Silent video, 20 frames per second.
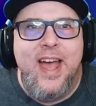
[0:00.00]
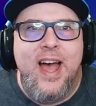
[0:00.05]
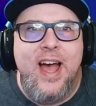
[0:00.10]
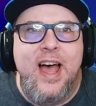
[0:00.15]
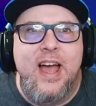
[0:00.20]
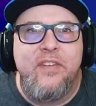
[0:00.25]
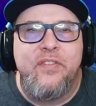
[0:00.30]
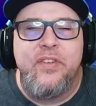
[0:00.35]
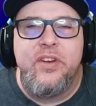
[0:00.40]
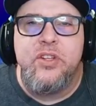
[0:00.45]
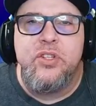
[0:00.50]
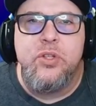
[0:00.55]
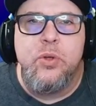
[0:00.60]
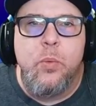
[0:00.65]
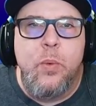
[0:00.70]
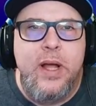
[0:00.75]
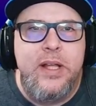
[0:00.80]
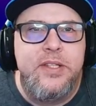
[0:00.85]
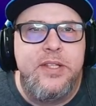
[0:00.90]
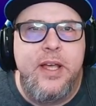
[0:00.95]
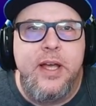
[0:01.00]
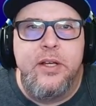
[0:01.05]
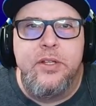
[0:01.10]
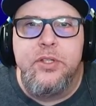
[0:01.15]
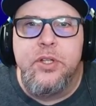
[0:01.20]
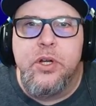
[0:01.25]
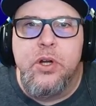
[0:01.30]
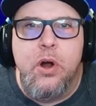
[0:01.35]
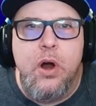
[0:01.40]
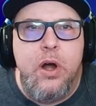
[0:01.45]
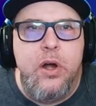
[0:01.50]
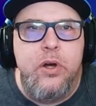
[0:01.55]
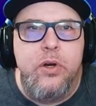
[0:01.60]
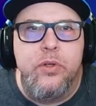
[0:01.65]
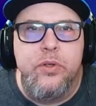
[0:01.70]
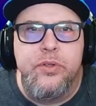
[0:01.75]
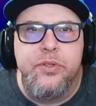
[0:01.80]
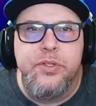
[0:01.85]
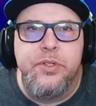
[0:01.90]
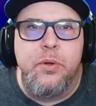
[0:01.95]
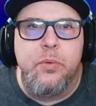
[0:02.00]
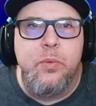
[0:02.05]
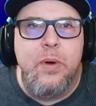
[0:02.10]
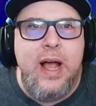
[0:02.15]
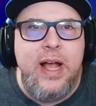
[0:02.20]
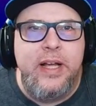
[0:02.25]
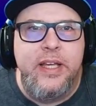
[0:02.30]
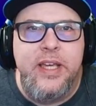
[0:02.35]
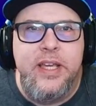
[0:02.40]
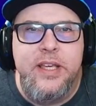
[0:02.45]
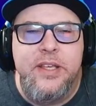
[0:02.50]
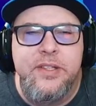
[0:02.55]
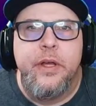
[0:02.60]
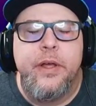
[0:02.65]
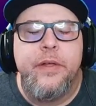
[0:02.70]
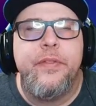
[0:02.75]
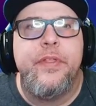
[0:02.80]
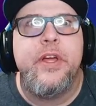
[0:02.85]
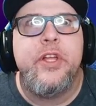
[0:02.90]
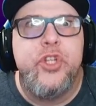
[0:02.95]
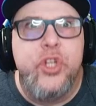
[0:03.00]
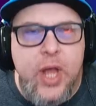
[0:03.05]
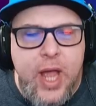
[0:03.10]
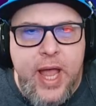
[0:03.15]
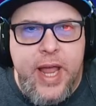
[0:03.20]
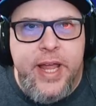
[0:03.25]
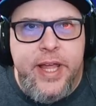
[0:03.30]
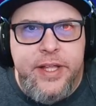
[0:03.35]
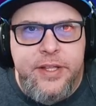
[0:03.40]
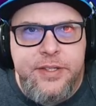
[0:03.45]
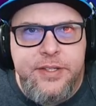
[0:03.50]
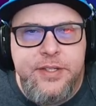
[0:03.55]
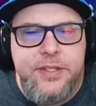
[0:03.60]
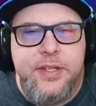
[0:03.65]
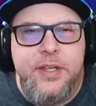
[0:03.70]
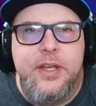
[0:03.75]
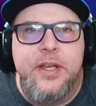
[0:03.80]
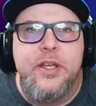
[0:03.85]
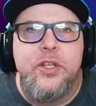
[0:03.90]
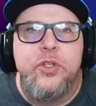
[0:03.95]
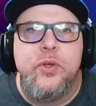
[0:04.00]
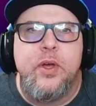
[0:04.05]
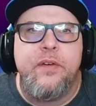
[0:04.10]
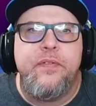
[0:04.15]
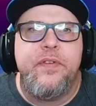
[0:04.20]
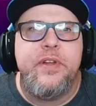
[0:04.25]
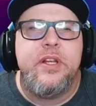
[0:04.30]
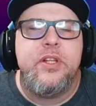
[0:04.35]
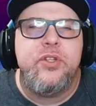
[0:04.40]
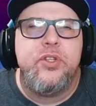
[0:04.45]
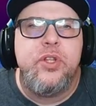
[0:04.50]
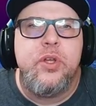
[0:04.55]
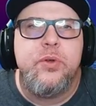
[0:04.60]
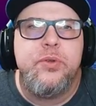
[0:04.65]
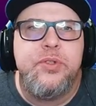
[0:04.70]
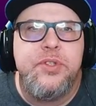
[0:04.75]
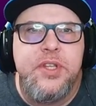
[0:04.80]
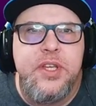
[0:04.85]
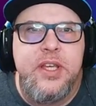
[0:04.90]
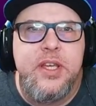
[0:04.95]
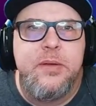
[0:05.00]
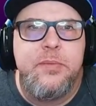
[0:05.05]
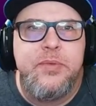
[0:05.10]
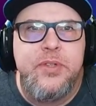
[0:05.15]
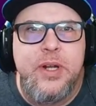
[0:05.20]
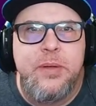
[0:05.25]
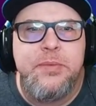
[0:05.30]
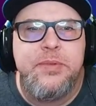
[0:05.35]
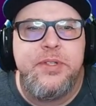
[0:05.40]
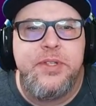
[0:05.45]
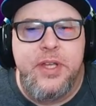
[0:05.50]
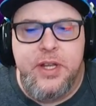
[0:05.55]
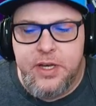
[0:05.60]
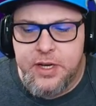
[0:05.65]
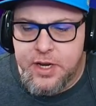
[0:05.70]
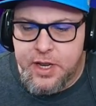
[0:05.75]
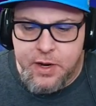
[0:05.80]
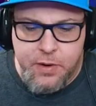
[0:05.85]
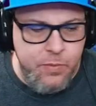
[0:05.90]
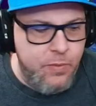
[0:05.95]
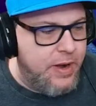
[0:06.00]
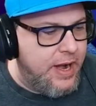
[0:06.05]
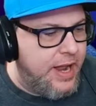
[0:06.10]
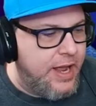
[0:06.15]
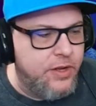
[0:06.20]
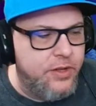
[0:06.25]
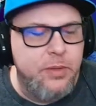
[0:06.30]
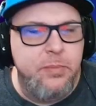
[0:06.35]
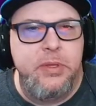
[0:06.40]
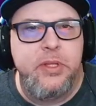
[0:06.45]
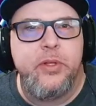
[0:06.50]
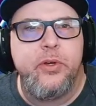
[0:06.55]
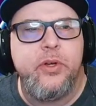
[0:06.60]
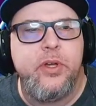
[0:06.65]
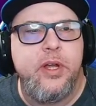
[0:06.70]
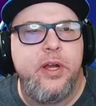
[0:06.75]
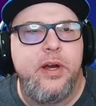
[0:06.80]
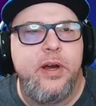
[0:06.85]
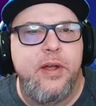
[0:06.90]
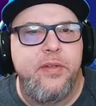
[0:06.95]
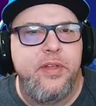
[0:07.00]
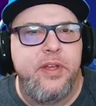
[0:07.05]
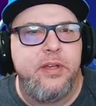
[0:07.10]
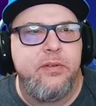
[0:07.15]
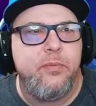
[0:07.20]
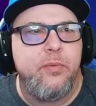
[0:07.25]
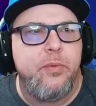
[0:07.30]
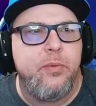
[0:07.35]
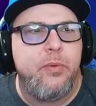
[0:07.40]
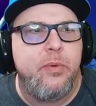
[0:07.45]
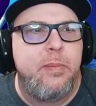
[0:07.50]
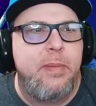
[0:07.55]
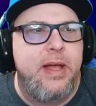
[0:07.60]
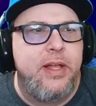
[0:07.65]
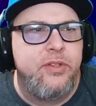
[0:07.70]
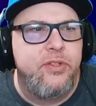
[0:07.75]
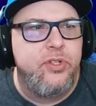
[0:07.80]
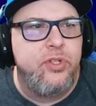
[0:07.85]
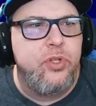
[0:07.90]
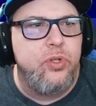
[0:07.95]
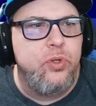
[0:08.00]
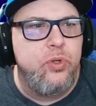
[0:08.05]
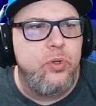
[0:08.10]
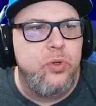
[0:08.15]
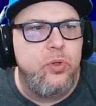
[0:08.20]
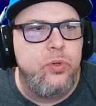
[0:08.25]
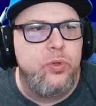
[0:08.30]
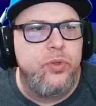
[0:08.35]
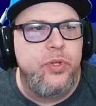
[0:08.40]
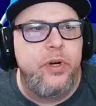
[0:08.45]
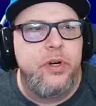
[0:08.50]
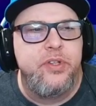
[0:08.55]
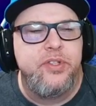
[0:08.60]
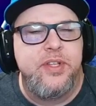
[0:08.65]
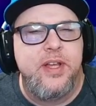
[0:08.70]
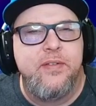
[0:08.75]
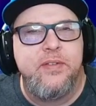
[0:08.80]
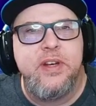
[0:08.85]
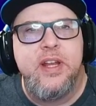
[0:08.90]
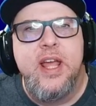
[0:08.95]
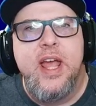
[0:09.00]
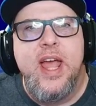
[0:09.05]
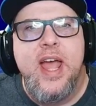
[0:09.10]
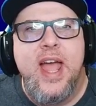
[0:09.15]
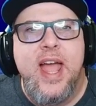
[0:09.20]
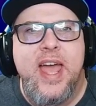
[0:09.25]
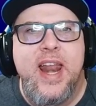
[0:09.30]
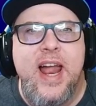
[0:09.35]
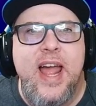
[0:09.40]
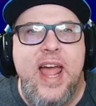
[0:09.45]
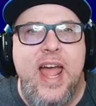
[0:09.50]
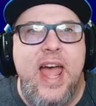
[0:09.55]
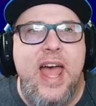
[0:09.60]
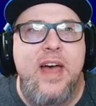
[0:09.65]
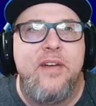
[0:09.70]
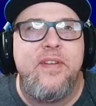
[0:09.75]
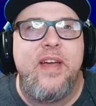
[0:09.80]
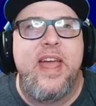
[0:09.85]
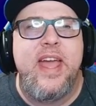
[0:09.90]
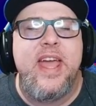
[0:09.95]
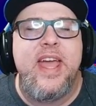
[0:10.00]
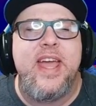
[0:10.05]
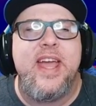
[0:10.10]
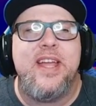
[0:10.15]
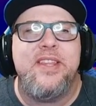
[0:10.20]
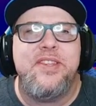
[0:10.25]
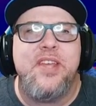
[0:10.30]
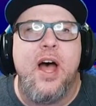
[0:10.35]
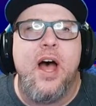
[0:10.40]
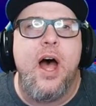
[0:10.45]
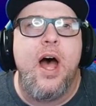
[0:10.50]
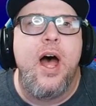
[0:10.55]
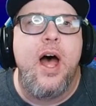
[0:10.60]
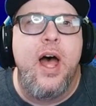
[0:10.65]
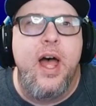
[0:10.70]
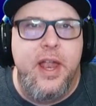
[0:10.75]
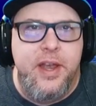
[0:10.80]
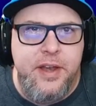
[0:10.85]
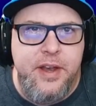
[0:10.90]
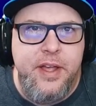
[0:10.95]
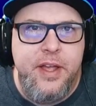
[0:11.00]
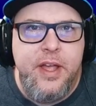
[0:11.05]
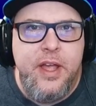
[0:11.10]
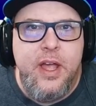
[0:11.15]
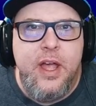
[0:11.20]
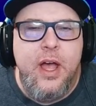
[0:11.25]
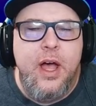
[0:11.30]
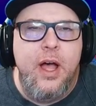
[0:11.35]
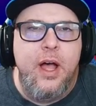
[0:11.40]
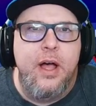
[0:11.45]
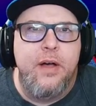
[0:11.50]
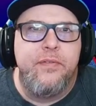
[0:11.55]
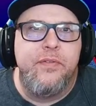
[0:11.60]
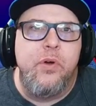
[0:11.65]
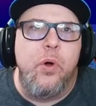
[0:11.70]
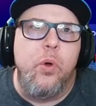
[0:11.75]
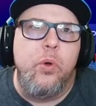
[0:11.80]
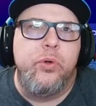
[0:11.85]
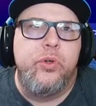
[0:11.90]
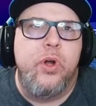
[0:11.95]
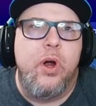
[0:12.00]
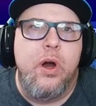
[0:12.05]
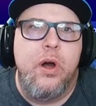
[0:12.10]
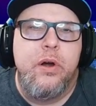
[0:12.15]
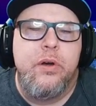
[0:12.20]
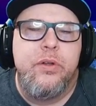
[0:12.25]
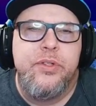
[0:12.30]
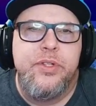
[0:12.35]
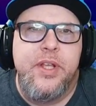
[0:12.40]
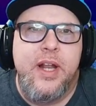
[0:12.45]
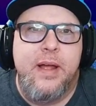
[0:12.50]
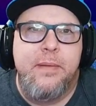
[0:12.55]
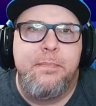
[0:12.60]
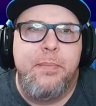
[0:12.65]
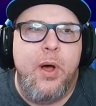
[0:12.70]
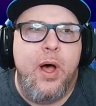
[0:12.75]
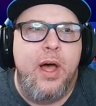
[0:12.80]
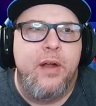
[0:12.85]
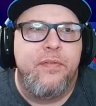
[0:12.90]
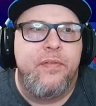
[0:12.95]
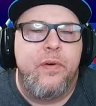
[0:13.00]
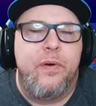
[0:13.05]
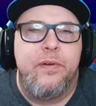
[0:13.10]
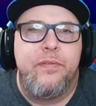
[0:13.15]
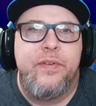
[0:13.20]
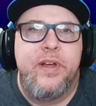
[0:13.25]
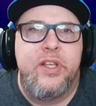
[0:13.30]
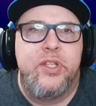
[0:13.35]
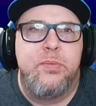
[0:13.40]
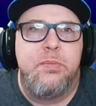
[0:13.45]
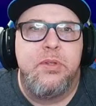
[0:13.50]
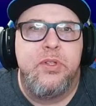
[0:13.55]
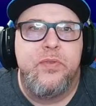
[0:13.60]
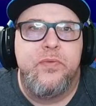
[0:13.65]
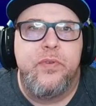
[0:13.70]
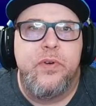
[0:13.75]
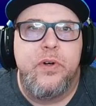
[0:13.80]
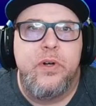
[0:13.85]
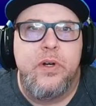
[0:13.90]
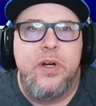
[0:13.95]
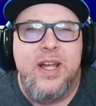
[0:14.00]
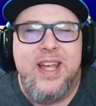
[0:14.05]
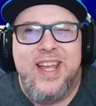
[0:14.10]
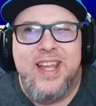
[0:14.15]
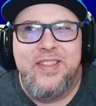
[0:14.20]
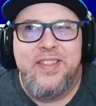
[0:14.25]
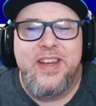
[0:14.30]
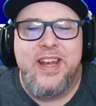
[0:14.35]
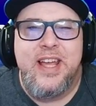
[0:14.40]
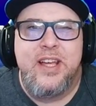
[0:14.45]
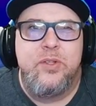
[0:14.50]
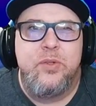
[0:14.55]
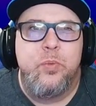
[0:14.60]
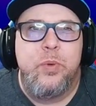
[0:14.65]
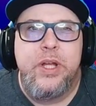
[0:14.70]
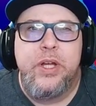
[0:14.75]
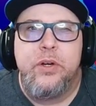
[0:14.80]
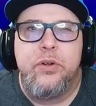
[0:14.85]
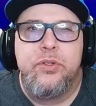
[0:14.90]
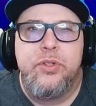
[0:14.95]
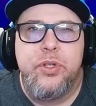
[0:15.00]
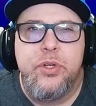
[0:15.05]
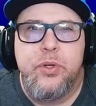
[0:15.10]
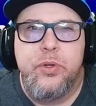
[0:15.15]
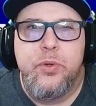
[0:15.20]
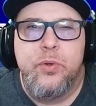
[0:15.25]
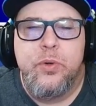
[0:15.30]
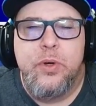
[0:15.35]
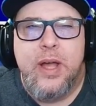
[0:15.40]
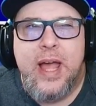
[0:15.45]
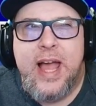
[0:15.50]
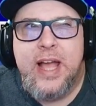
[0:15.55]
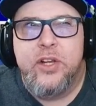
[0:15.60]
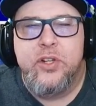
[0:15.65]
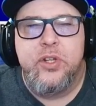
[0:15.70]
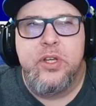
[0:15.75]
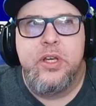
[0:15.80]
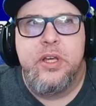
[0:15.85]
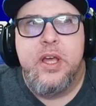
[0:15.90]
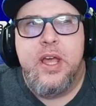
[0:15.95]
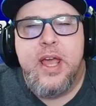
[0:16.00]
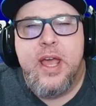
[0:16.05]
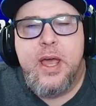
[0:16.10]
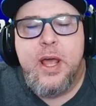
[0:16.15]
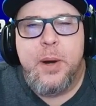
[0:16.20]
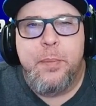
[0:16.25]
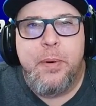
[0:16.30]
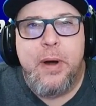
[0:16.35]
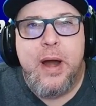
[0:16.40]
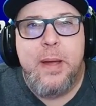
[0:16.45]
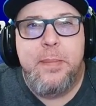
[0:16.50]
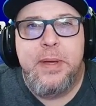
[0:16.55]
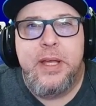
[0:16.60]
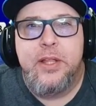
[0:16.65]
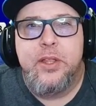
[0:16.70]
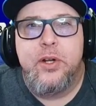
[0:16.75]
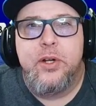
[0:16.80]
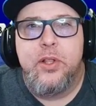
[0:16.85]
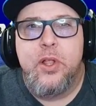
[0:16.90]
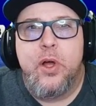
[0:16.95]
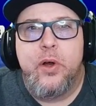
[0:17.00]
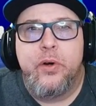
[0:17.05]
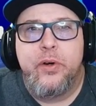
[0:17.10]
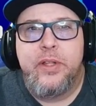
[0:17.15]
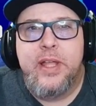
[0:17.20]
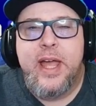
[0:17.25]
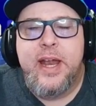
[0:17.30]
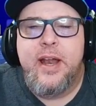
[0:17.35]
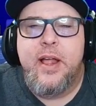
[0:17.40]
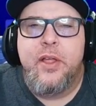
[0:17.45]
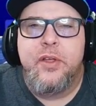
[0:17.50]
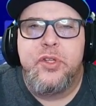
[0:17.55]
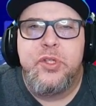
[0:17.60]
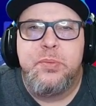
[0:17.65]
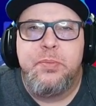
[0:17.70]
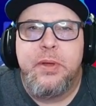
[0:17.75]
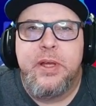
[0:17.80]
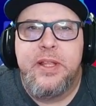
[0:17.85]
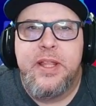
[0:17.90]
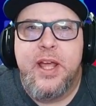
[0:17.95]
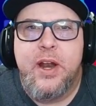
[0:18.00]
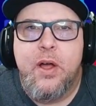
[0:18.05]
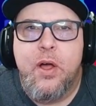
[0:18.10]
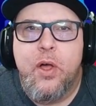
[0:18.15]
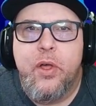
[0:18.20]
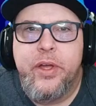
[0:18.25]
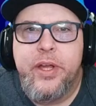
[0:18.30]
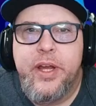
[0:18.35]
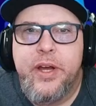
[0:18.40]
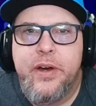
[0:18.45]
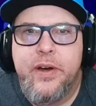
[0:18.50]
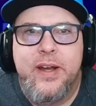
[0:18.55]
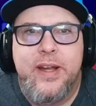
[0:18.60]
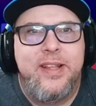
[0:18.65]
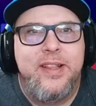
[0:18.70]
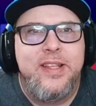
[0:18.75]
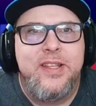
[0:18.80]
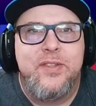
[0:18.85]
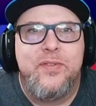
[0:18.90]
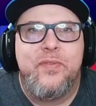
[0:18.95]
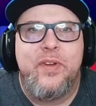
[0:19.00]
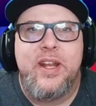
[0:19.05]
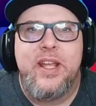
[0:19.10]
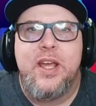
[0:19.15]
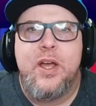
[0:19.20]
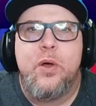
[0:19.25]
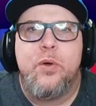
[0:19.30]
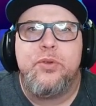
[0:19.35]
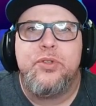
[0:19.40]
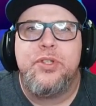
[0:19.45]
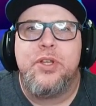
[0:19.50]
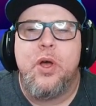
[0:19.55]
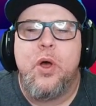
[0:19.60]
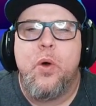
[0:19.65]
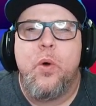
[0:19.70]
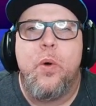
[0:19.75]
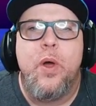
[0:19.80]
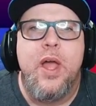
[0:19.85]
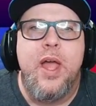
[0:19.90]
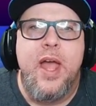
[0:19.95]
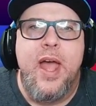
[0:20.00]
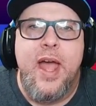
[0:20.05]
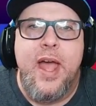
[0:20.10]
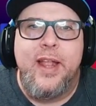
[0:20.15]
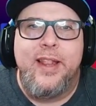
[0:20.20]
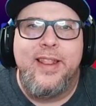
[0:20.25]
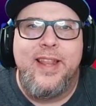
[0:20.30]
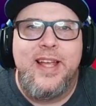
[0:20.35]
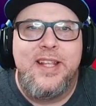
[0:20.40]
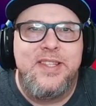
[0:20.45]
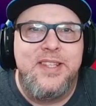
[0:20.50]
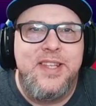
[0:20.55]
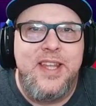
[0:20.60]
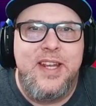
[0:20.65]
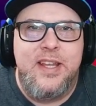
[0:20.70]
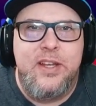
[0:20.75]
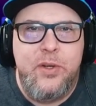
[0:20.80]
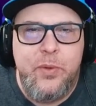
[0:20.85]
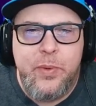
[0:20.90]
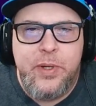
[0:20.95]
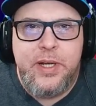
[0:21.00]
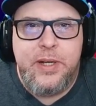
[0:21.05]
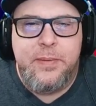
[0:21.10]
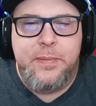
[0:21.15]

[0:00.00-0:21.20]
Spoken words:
I finished the White Sox, the Cardinals, the Rockies, the Giants. So I finished those teams and I'm sitting at around, let me look here, I think we're about 237, and I have a ton of gold cards that I bought for investments for the next week or two. Actually, it'll probably be a little longer than that, and I'll explain that all here in this video, so let's get into it.